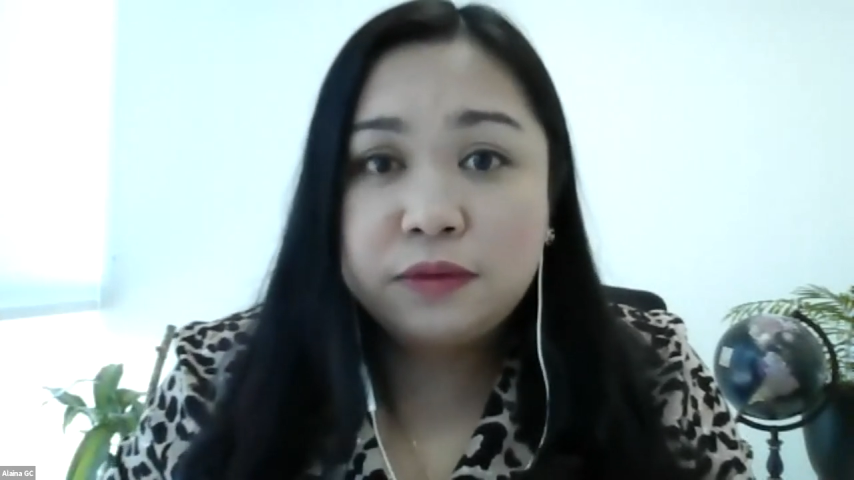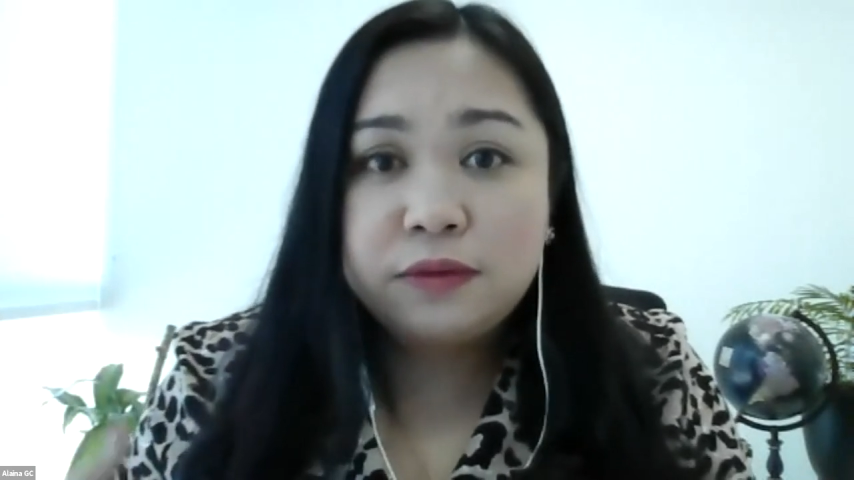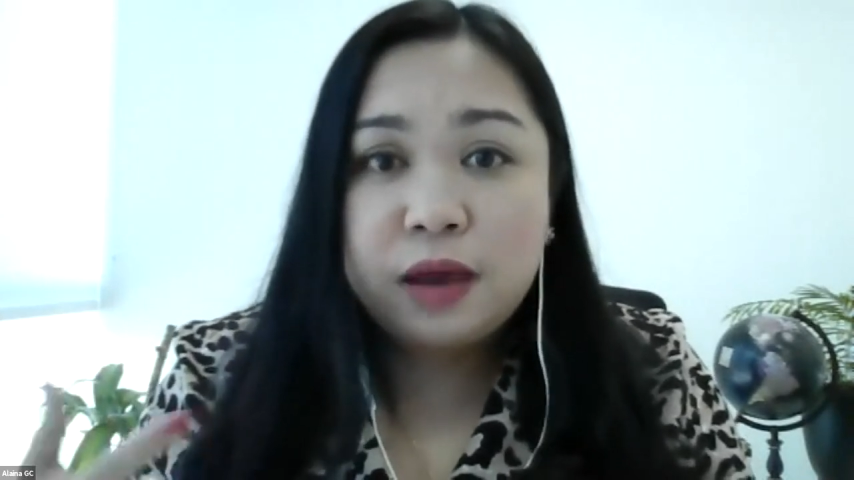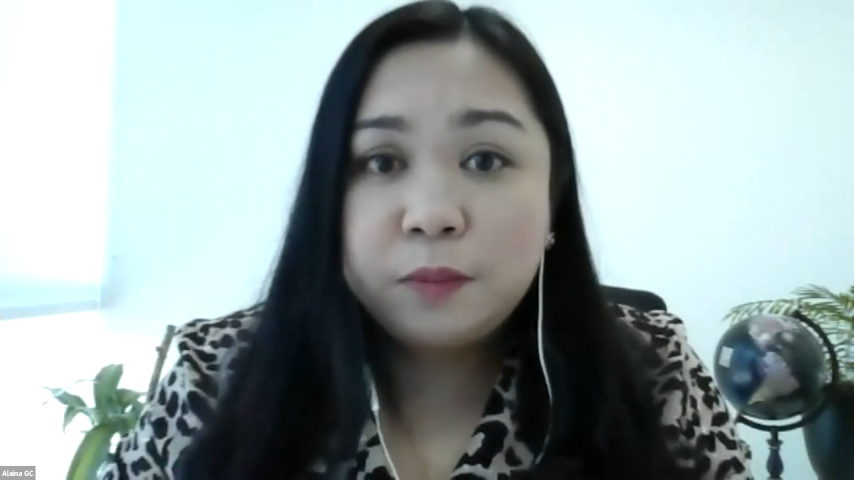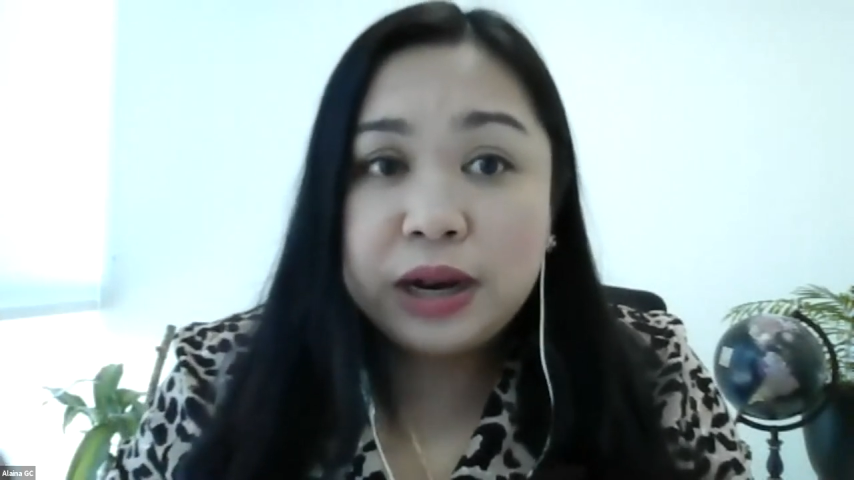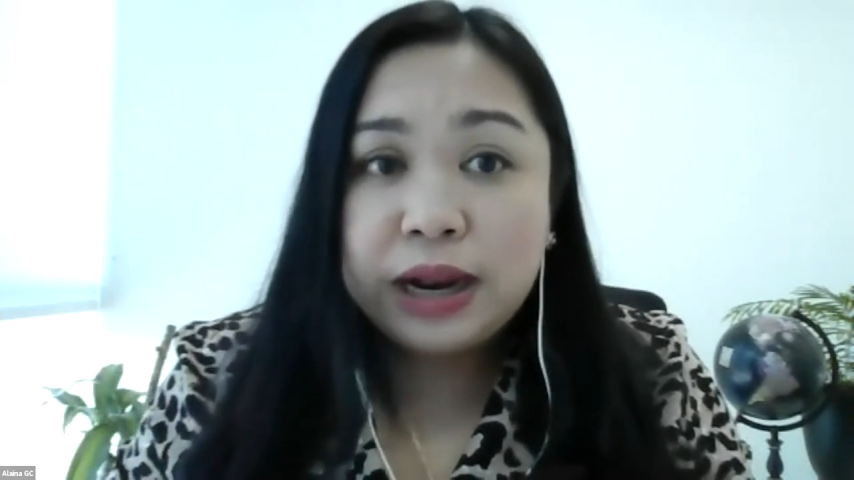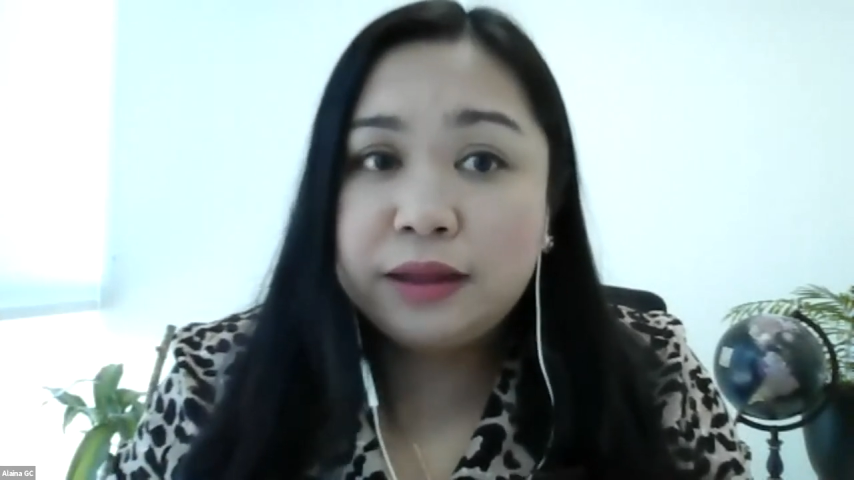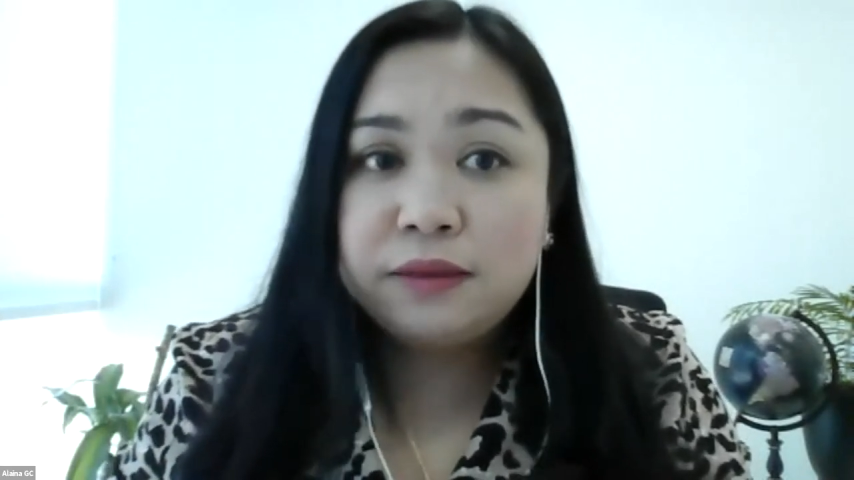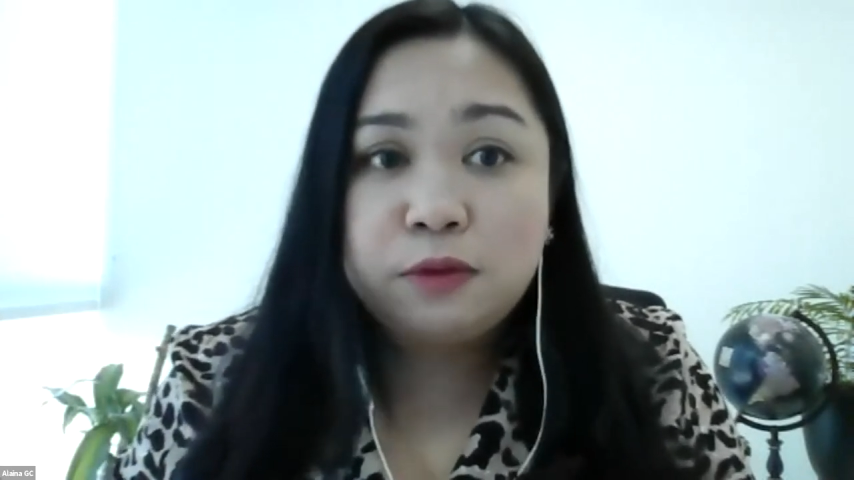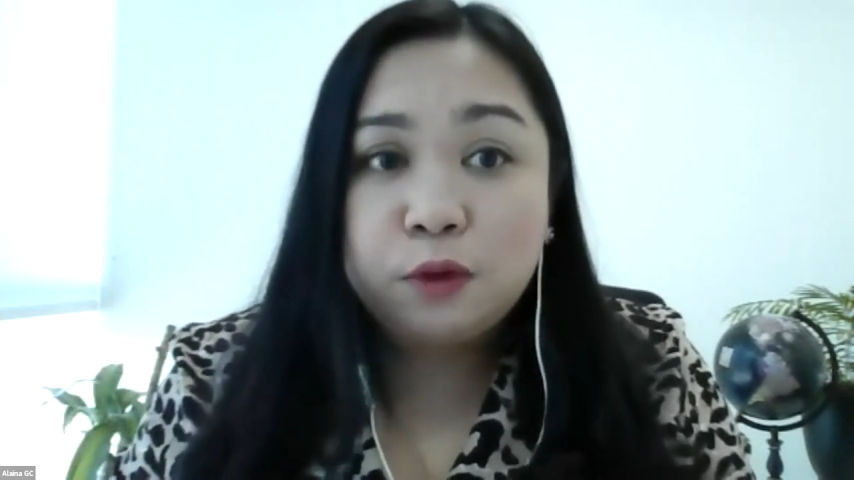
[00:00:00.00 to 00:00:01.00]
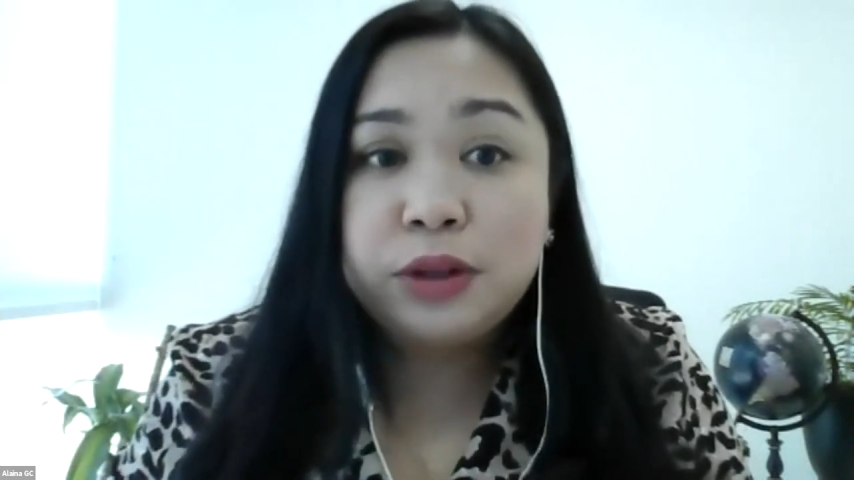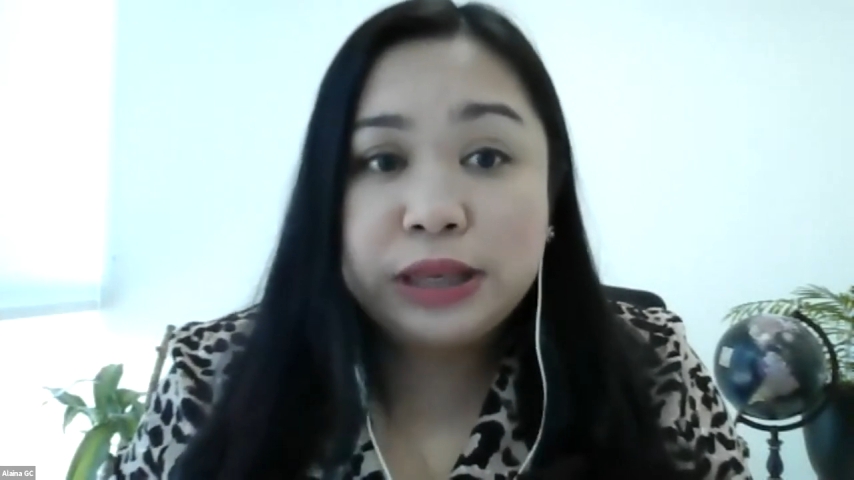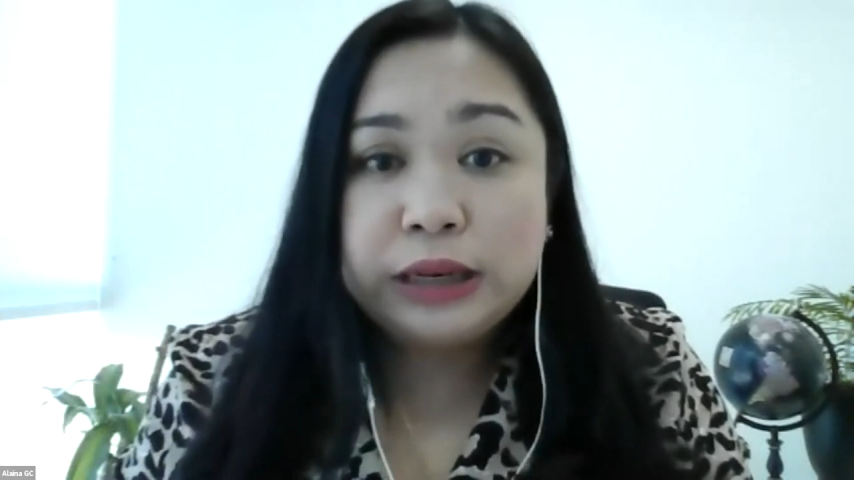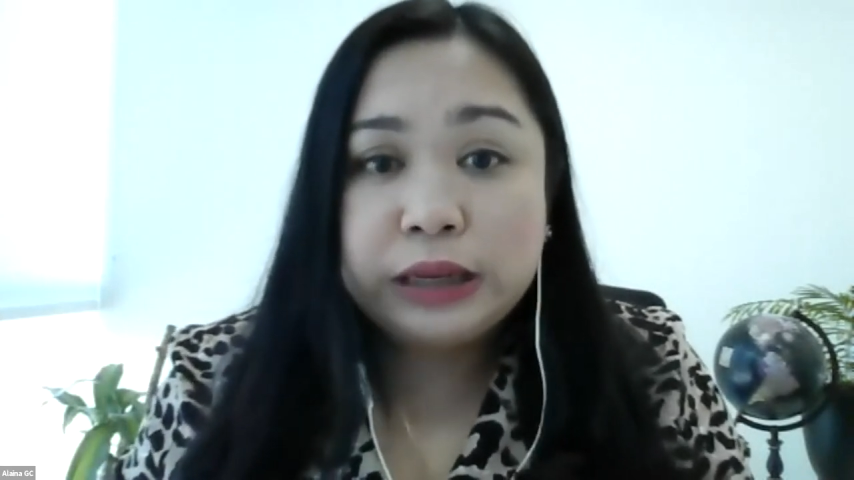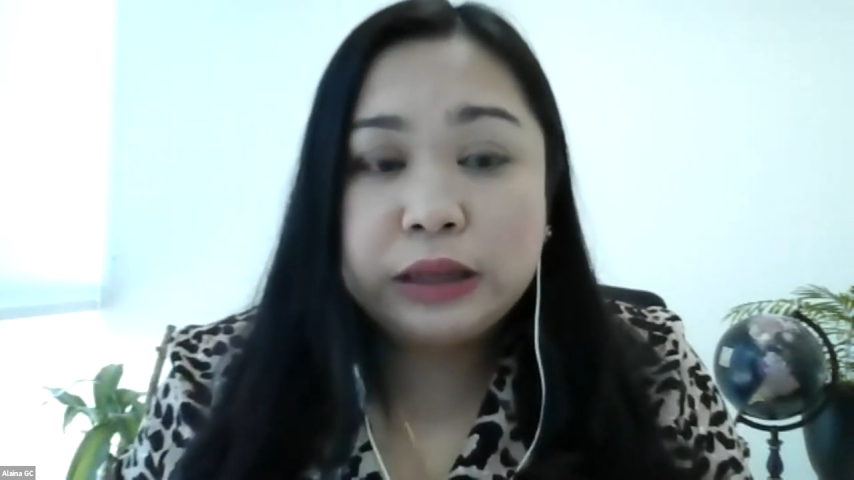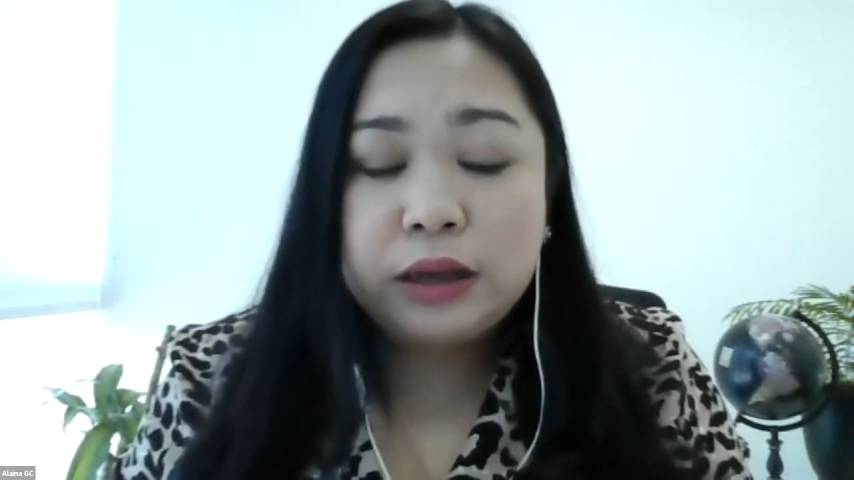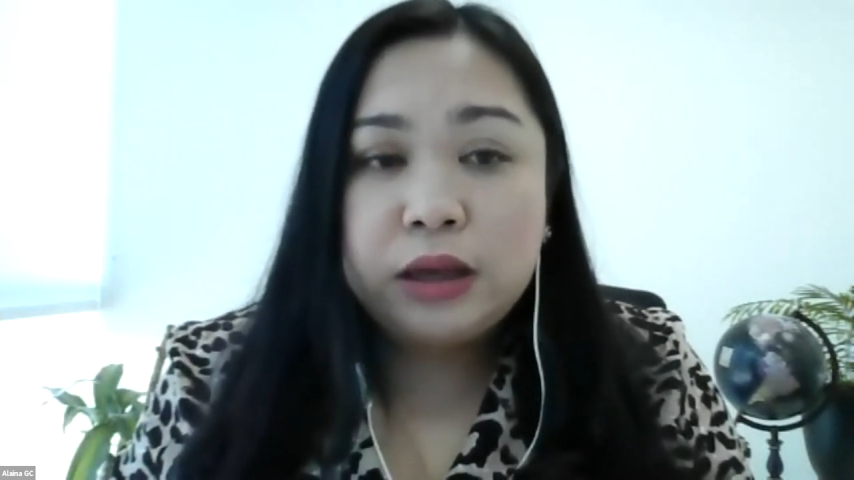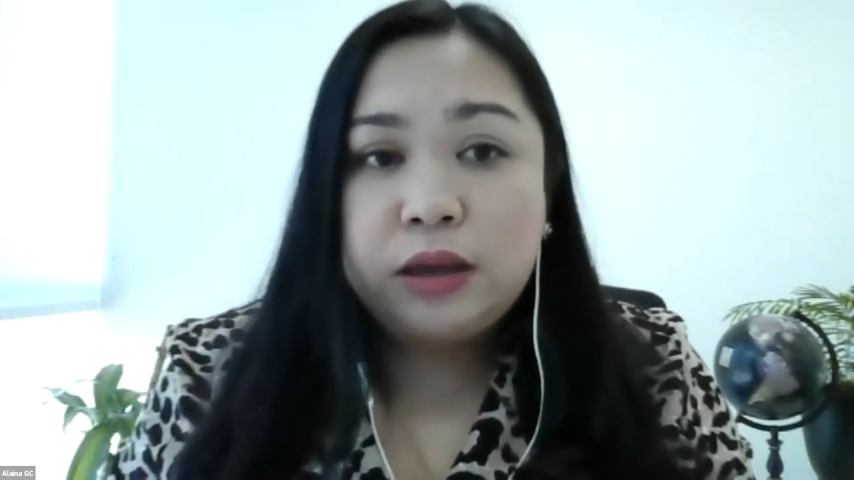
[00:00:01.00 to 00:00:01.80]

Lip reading: some clients don't need it.